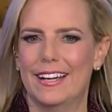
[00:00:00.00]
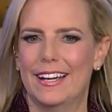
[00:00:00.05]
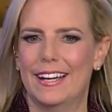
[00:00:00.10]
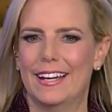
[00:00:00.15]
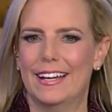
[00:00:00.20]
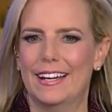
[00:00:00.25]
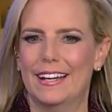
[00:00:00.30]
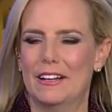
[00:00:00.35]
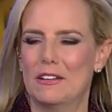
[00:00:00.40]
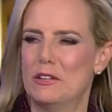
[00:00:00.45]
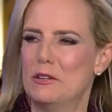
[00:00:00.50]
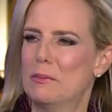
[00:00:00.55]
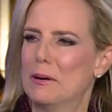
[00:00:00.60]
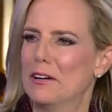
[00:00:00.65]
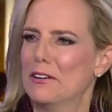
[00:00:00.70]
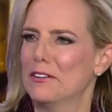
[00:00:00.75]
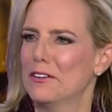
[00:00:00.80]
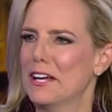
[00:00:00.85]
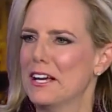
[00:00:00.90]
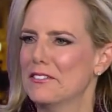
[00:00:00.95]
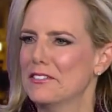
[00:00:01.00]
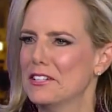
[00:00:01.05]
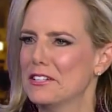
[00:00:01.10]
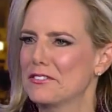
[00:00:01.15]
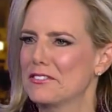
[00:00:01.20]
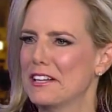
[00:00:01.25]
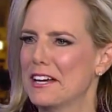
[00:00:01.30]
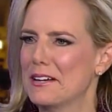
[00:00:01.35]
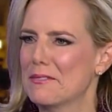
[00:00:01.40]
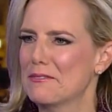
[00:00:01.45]
uh, you probably don't have
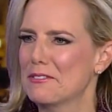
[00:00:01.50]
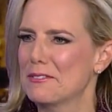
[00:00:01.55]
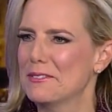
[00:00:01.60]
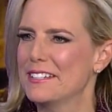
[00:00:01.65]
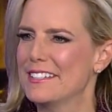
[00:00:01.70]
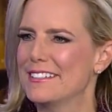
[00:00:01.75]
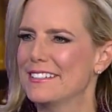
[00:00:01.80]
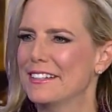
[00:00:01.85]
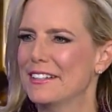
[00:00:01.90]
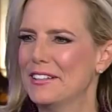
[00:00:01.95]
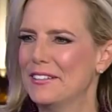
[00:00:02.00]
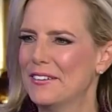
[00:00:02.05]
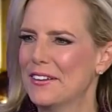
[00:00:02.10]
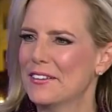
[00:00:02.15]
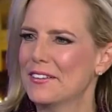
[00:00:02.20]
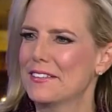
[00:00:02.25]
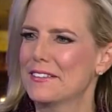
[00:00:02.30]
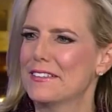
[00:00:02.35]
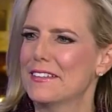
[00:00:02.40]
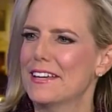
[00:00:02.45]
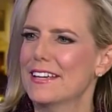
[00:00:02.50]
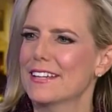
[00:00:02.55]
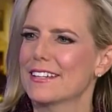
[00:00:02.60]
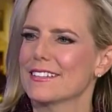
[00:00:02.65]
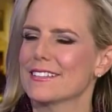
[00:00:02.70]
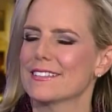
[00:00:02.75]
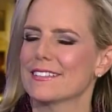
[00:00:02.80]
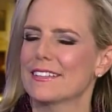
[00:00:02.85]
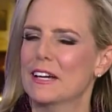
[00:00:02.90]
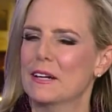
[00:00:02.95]
enough time for me to tell you all the
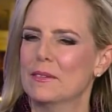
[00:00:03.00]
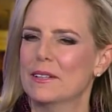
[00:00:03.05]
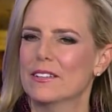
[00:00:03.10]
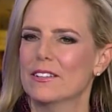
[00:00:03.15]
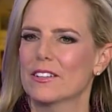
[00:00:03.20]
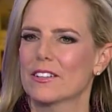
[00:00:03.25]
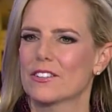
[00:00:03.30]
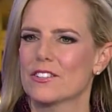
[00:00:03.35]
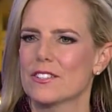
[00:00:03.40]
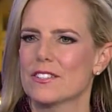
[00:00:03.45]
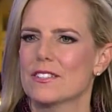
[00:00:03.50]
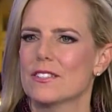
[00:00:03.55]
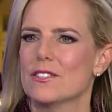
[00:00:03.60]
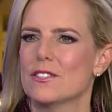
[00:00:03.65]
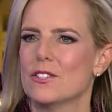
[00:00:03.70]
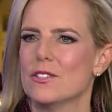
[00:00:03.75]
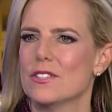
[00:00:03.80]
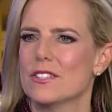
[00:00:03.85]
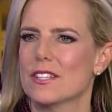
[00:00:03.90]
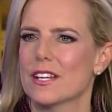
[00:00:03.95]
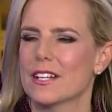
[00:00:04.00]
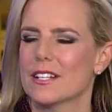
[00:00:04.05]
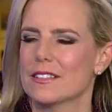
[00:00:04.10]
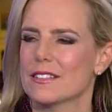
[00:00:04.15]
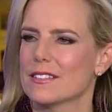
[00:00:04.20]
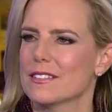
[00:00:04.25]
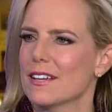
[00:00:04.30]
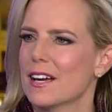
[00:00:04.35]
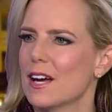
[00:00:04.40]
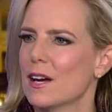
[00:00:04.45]
things. I mean, look, just as you said
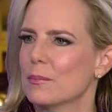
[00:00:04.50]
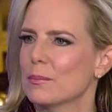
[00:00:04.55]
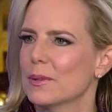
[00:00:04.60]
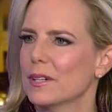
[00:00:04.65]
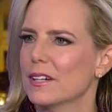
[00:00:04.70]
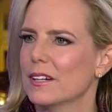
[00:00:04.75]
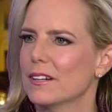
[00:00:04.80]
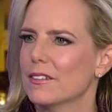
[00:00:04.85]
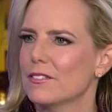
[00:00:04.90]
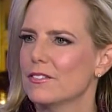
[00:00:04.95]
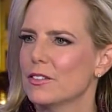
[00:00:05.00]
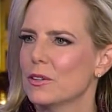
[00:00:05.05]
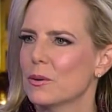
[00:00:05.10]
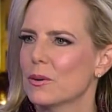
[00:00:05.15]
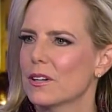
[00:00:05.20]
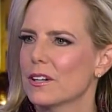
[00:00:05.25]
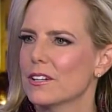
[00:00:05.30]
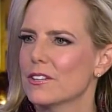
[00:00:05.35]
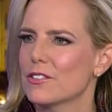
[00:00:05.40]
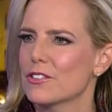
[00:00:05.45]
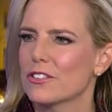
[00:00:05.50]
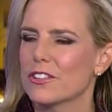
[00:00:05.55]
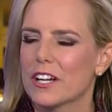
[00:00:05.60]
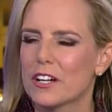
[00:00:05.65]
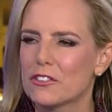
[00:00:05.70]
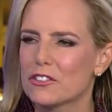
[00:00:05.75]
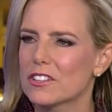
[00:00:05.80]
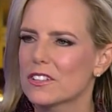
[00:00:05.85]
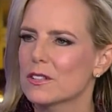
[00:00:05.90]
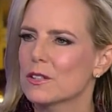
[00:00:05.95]
at the top of your
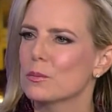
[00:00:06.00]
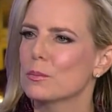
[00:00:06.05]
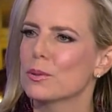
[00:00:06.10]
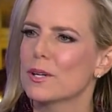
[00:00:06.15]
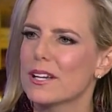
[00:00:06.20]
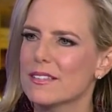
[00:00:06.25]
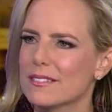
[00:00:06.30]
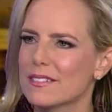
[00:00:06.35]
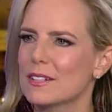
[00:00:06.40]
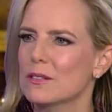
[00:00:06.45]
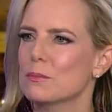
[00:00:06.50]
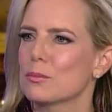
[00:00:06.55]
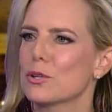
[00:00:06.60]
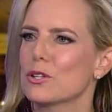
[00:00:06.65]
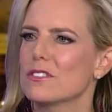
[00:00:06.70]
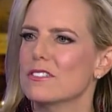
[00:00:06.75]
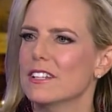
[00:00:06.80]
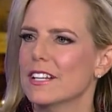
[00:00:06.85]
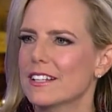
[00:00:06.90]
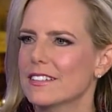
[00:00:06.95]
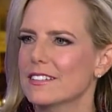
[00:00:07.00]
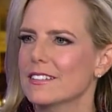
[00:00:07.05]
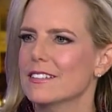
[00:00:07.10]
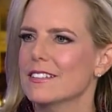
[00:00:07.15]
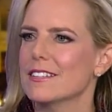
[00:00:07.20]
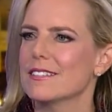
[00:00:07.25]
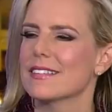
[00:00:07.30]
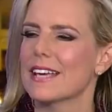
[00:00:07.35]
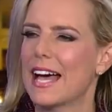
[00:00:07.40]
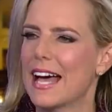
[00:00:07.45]
introduction, the president
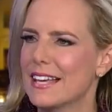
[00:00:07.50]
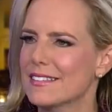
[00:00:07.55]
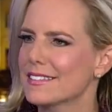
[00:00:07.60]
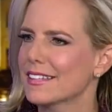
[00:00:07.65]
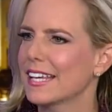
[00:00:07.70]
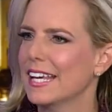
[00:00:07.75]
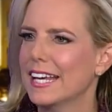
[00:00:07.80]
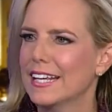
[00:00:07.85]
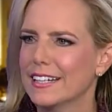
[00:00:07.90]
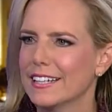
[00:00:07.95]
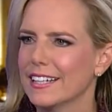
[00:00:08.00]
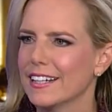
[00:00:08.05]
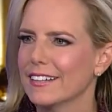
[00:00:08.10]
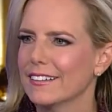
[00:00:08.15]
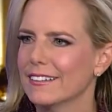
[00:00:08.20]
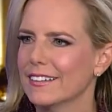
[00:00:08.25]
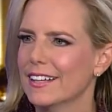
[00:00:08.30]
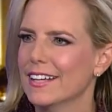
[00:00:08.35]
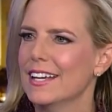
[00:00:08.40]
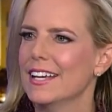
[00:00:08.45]
predicted this as a candidate.